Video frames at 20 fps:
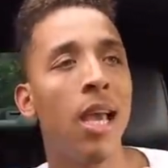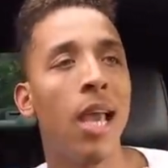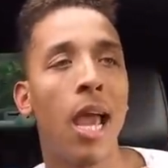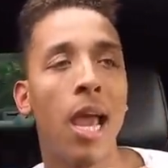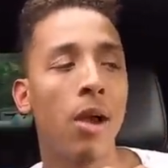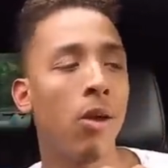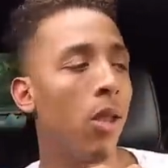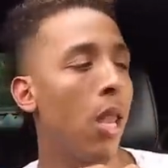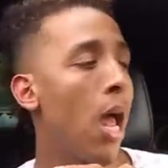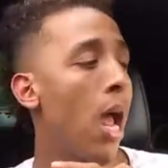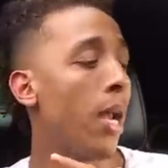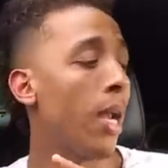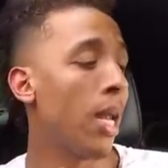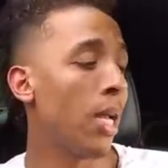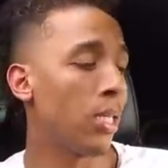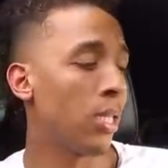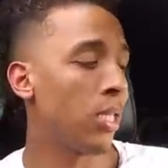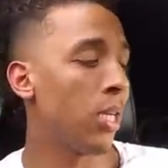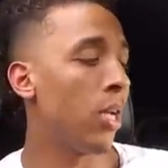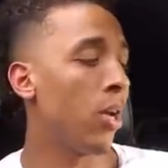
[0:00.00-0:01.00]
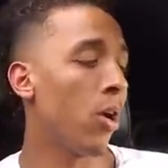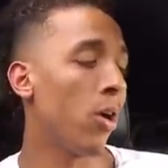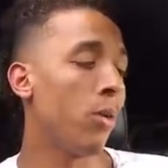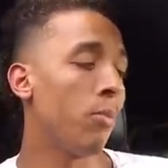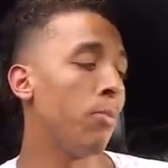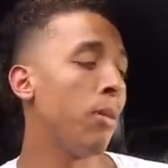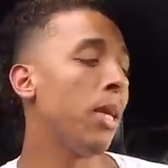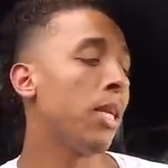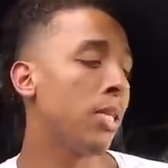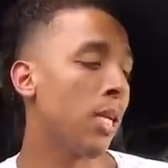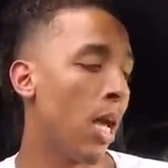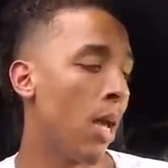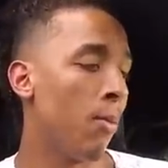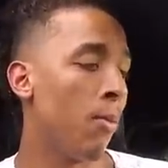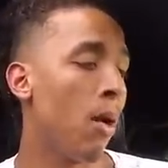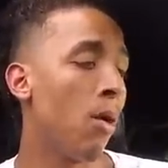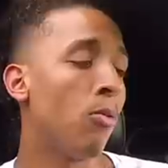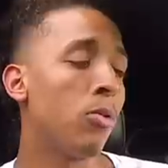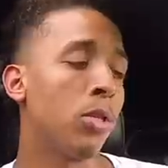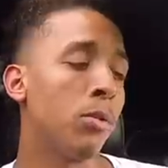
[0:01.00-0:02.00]
I ain't gonna lie, that shit hurt big
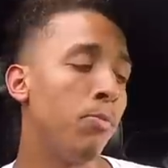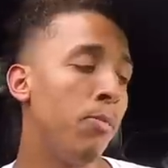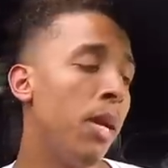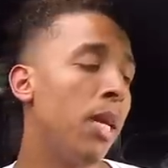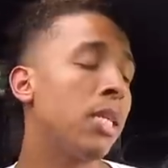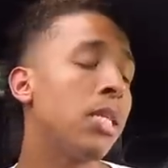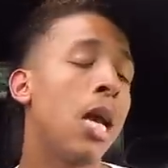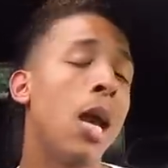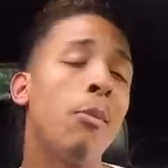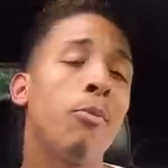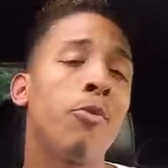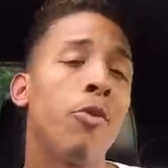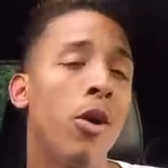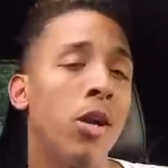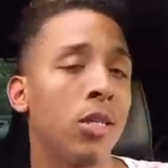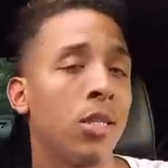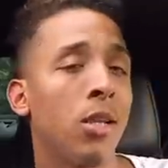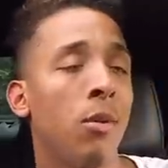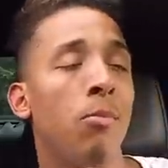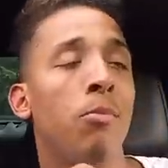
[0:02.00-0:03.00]
time. I was big time crushed.